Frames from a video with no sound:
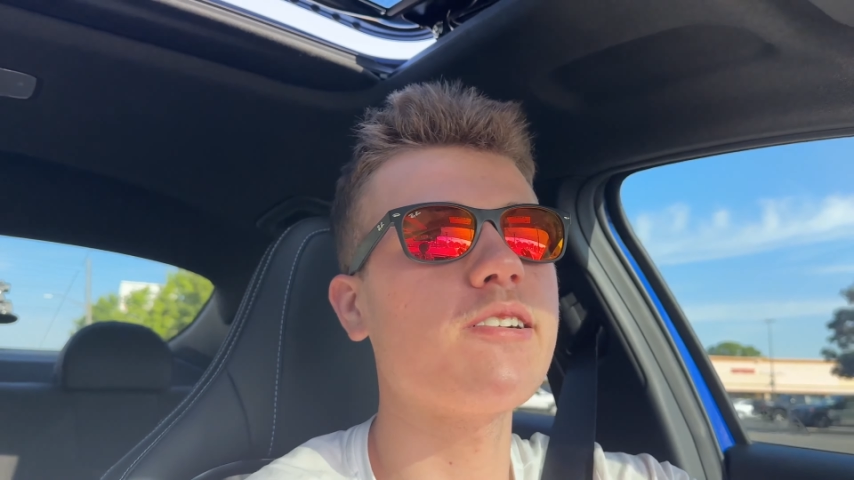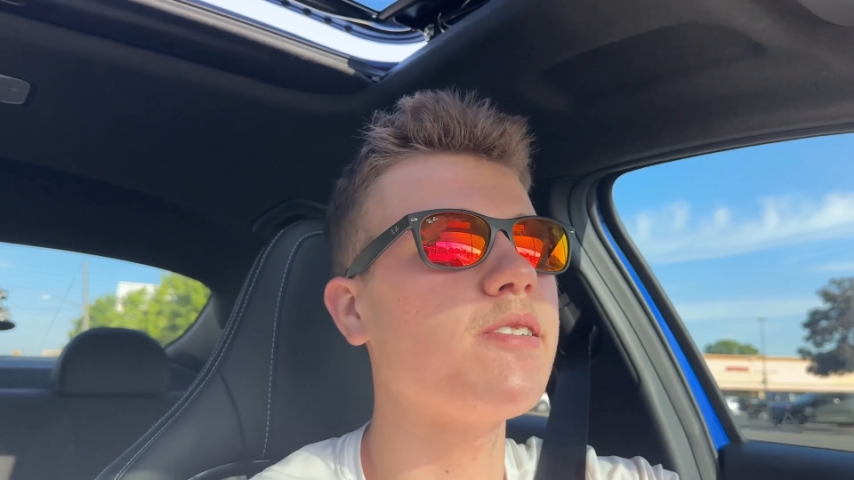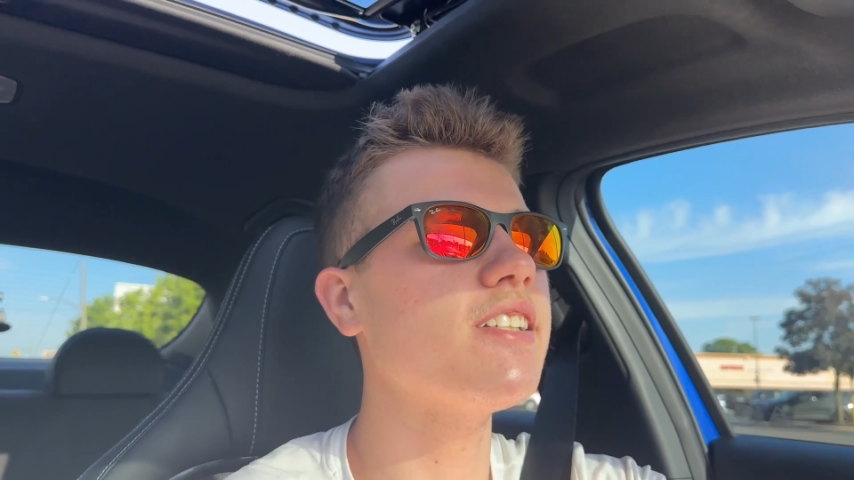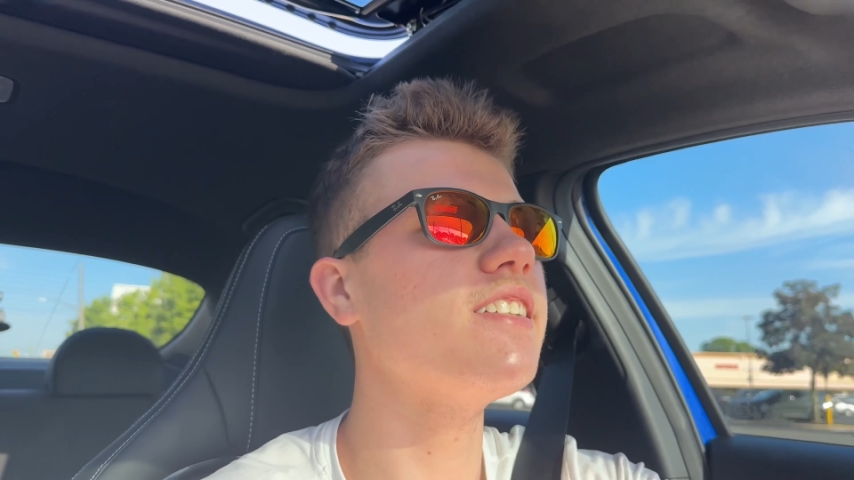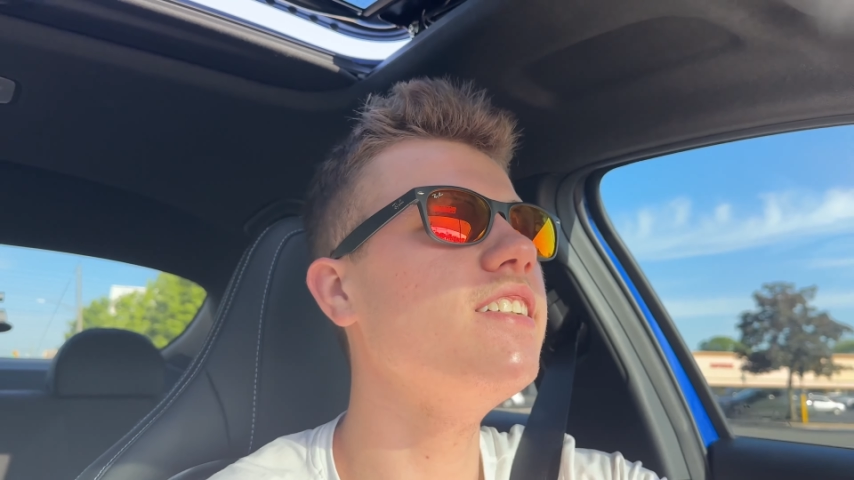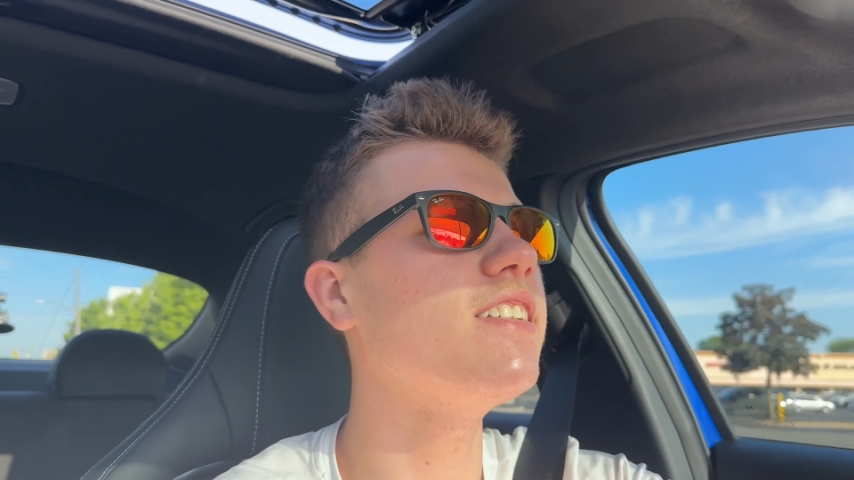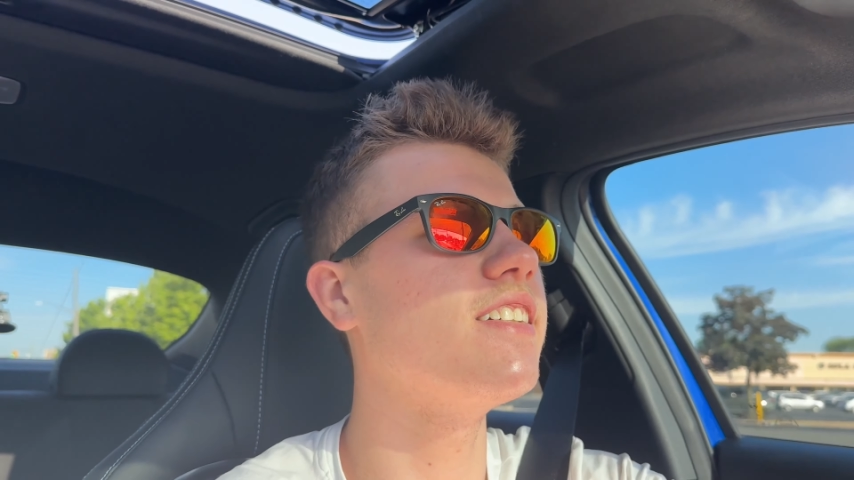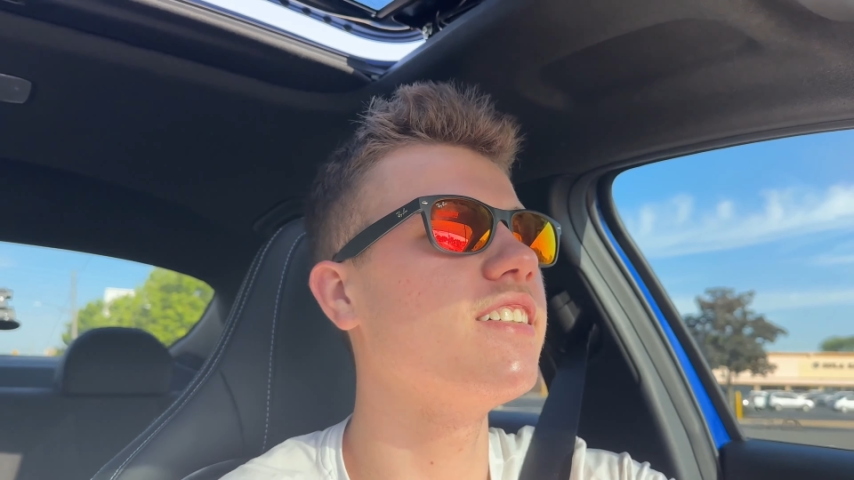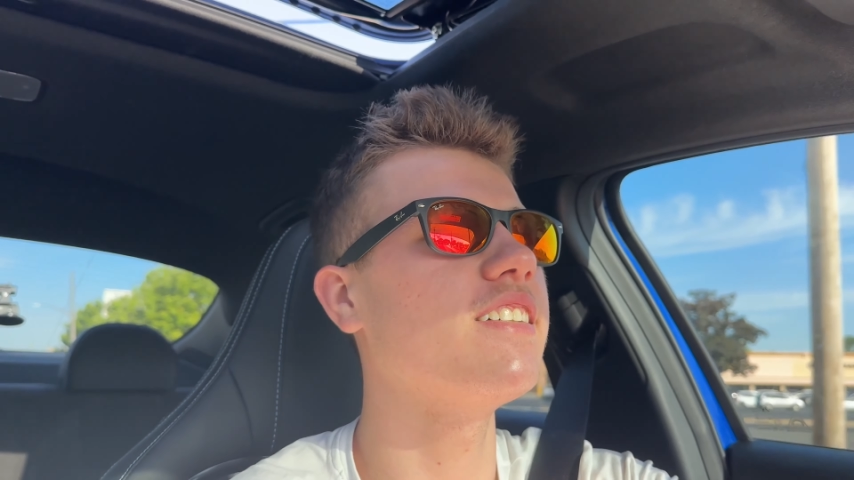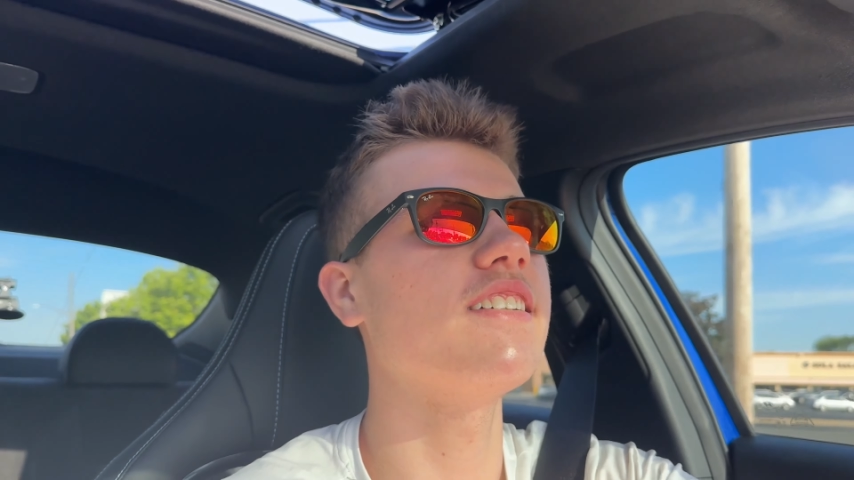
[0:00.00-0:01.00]
arrested?
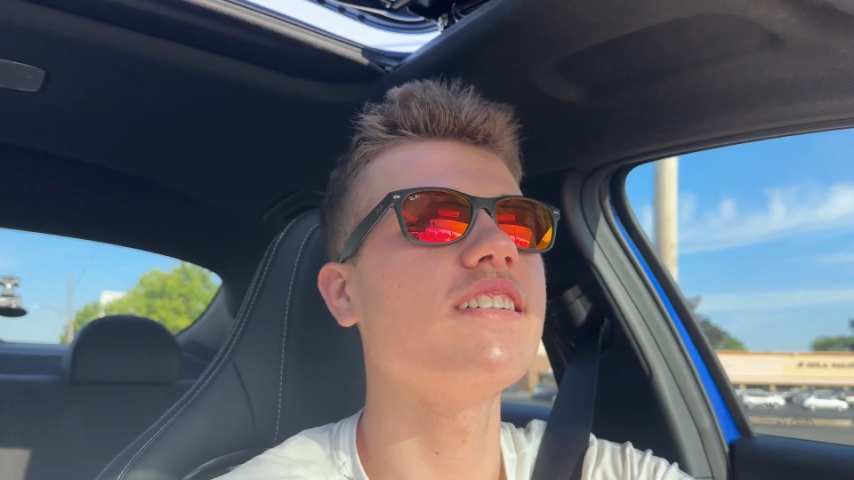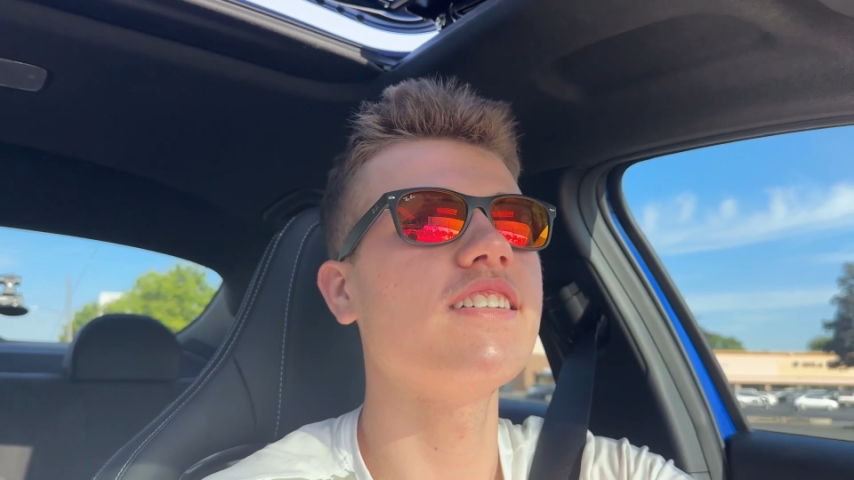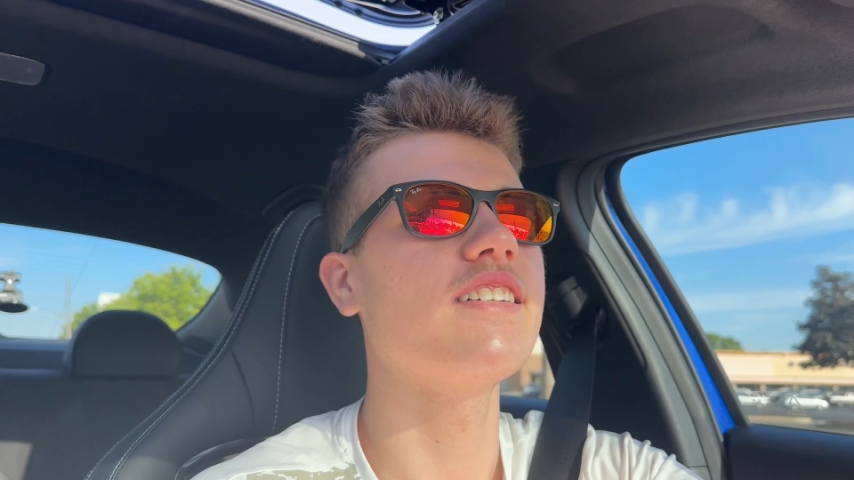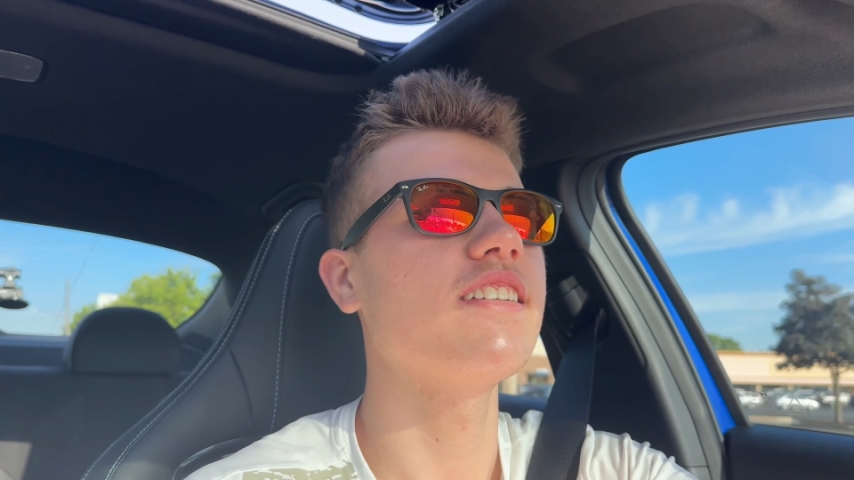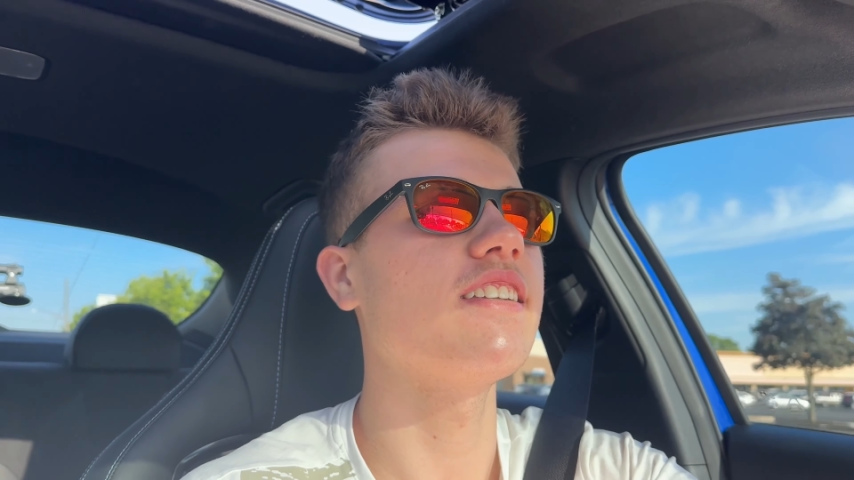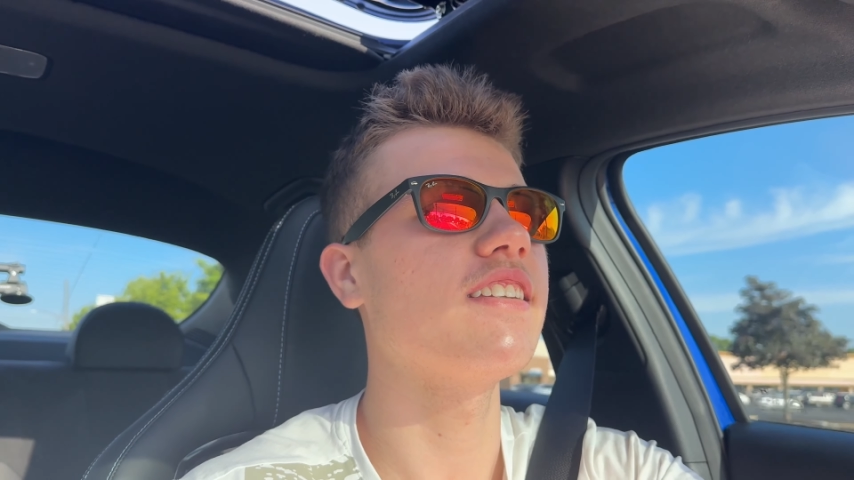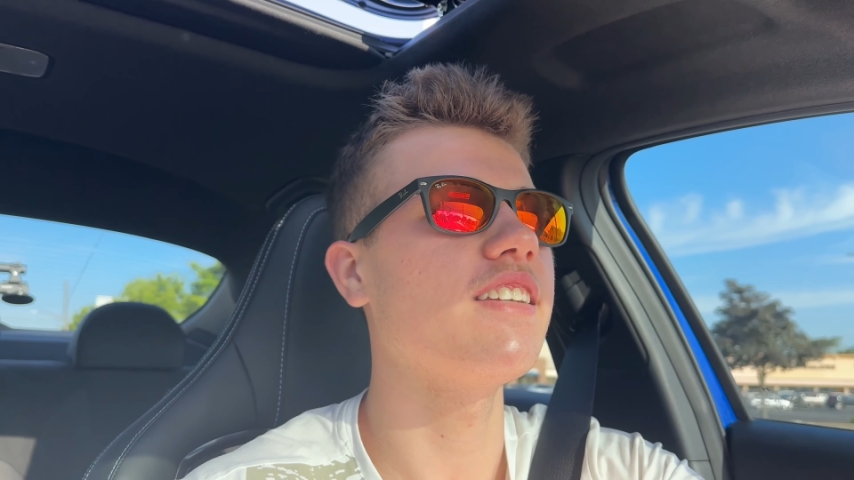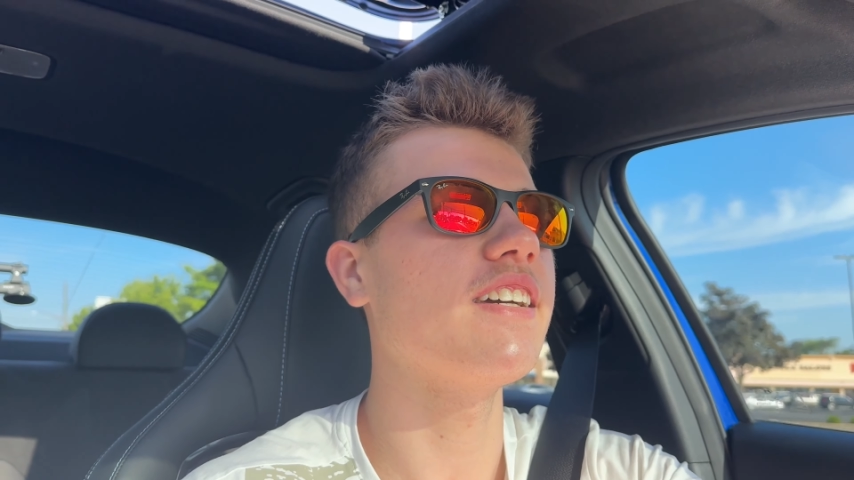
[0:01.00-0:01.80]
They